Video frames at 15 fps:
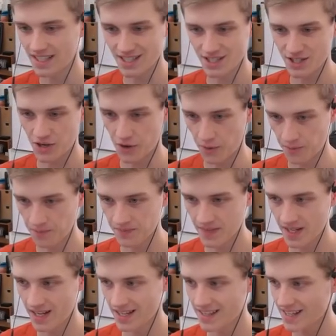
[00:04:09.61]
Let's go.
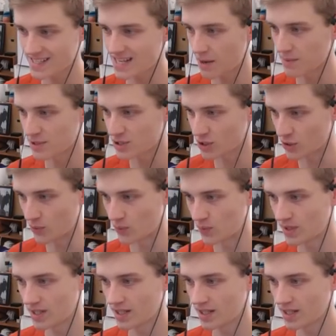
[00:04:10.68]
That's how we do.